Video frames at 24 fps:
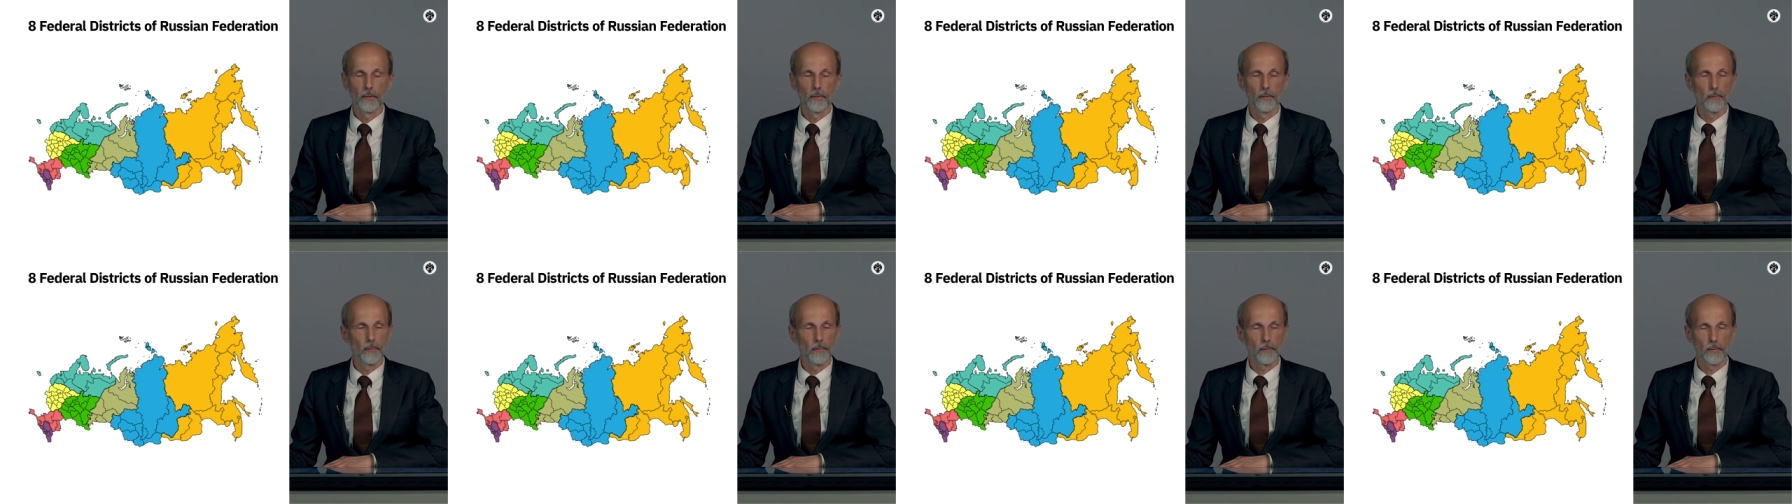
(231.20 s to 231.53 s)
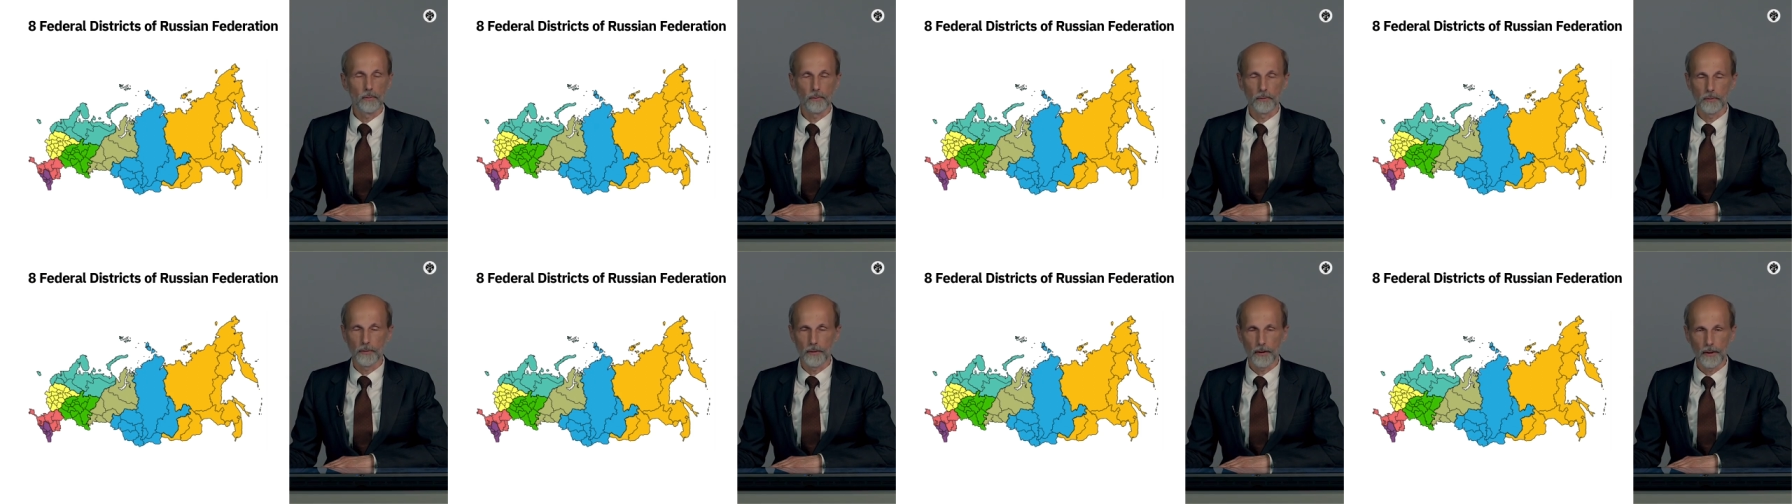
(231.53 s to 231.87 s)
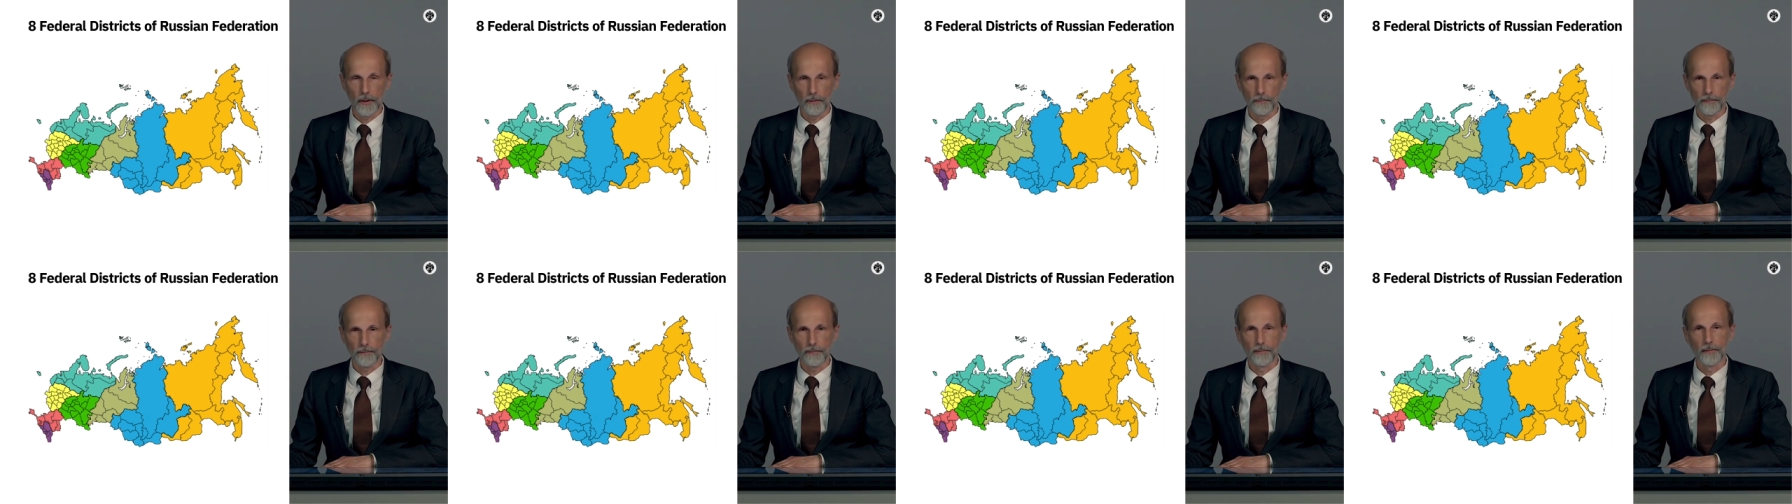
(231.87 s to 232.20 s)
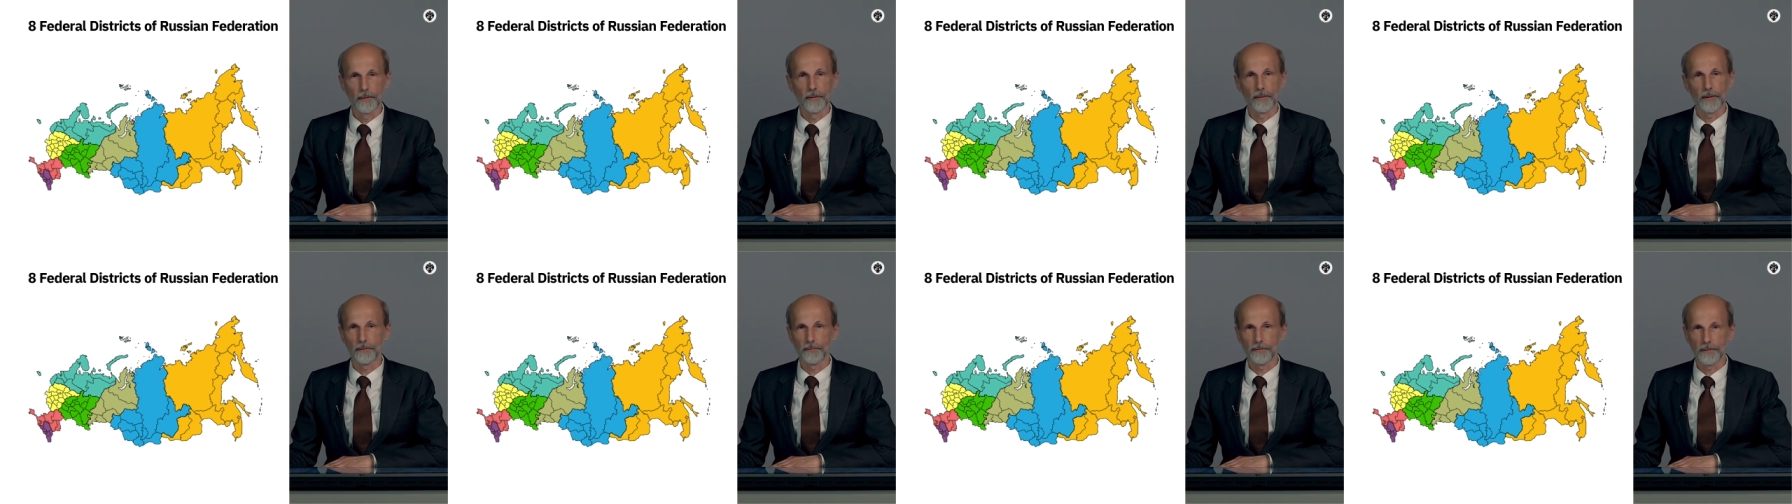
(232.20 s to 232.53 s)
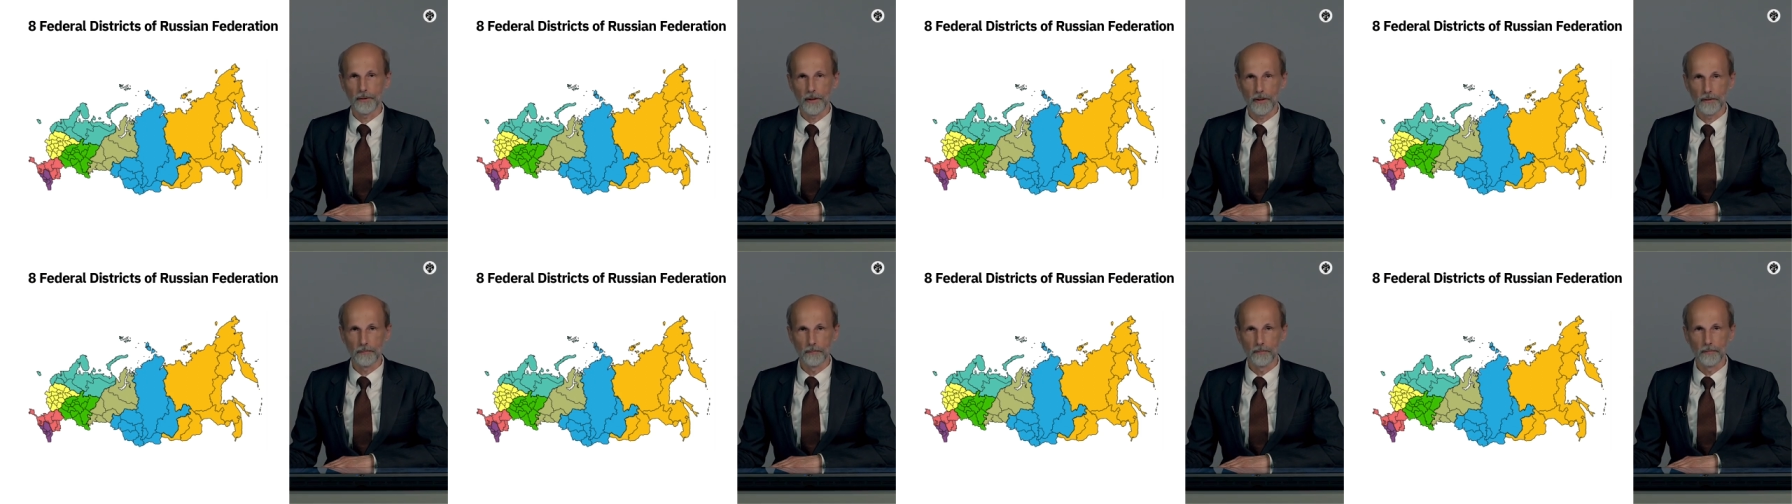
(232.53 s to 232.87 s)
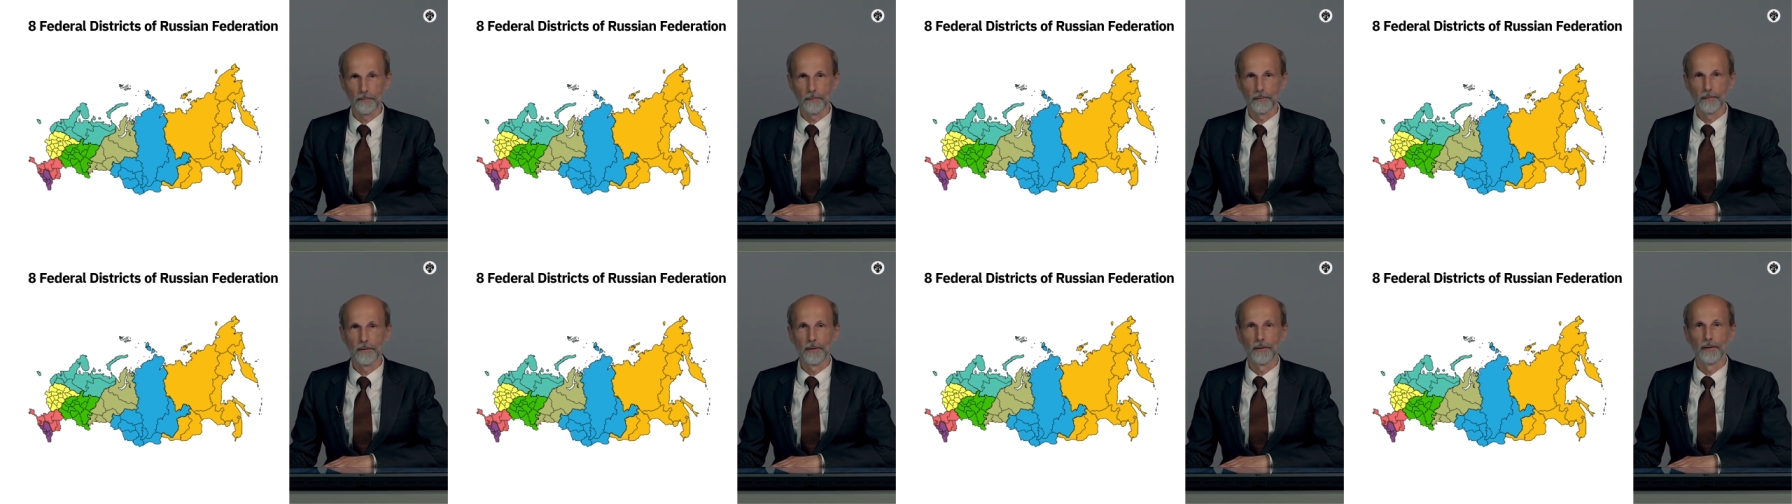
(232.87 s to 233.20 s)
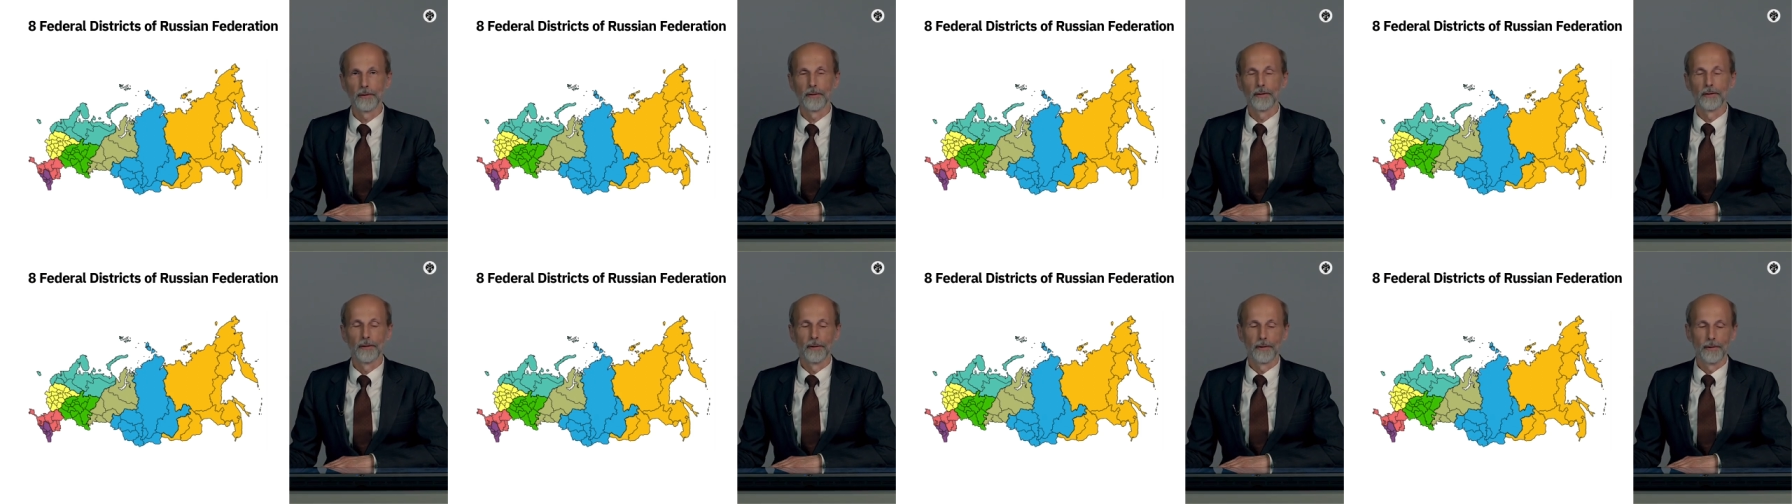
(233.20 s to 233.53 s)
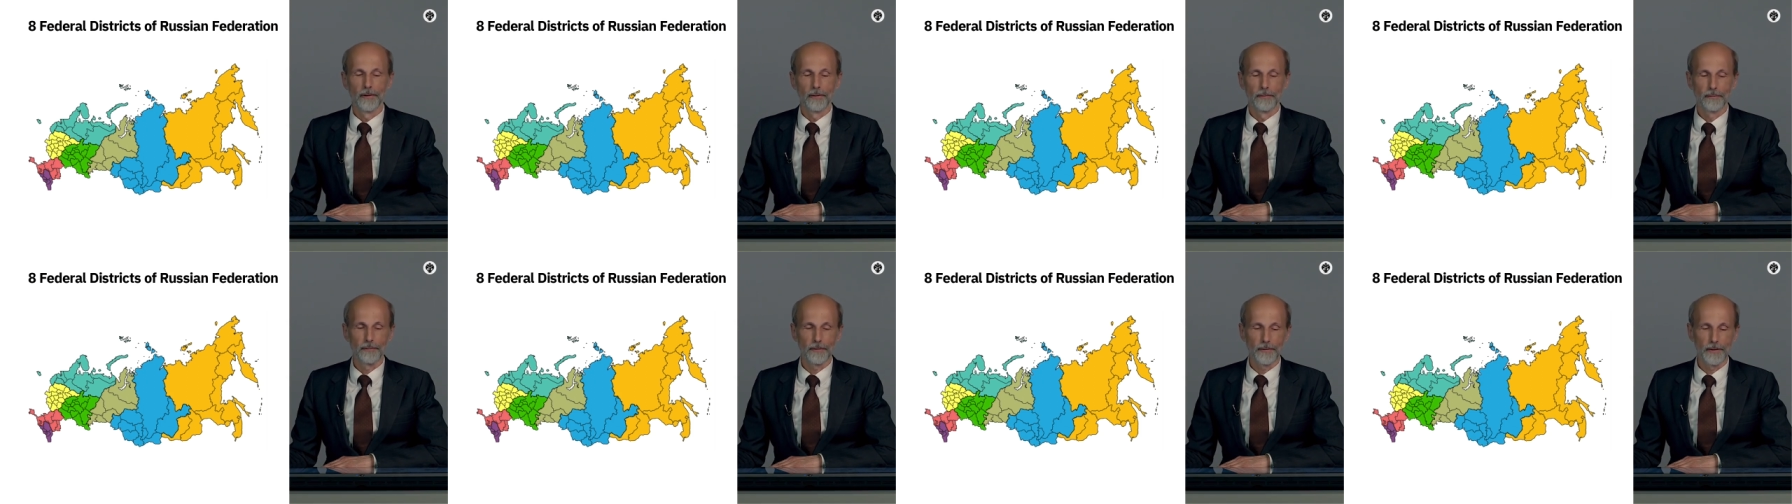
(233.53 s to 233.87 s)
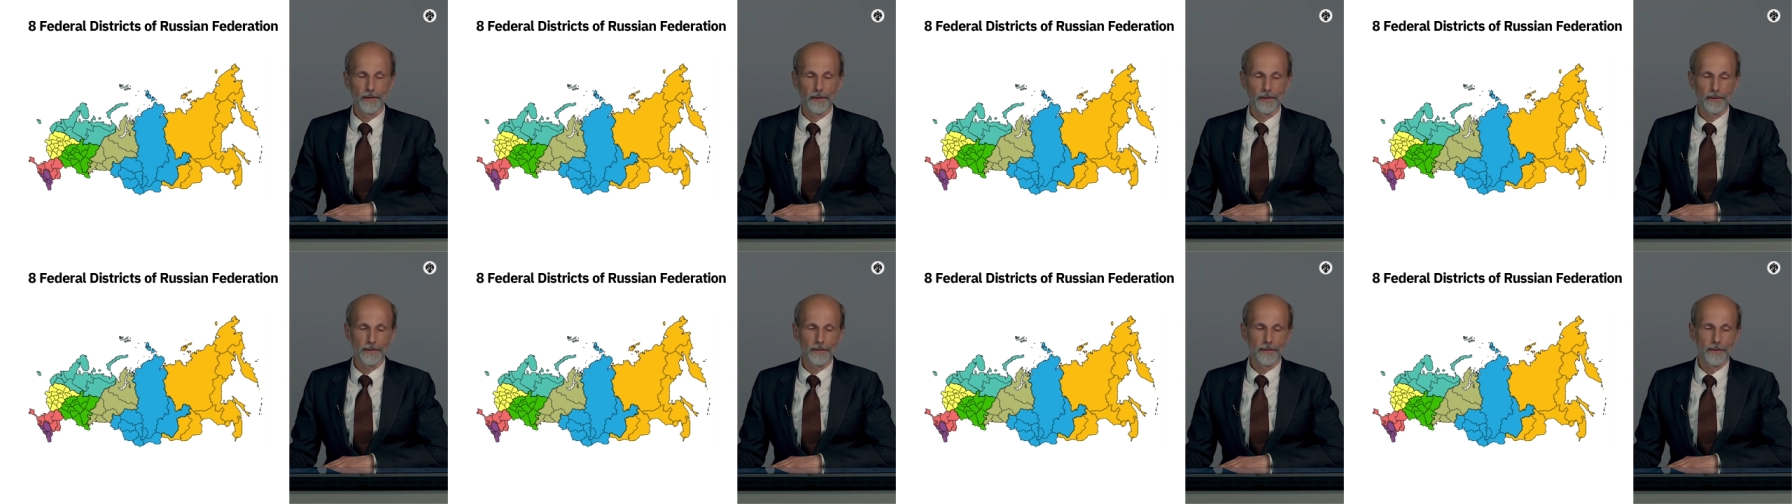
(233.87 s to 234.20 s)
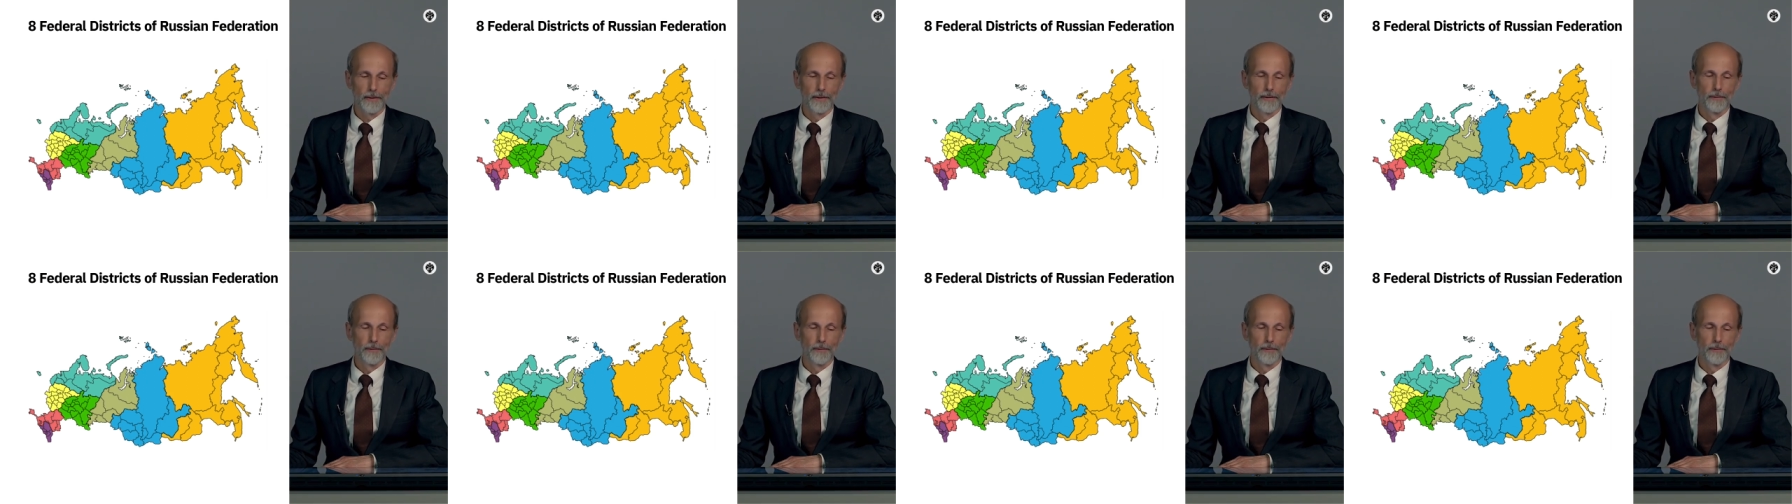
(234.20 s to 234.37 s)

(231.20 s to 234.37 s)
We wouldn't have enough time for that,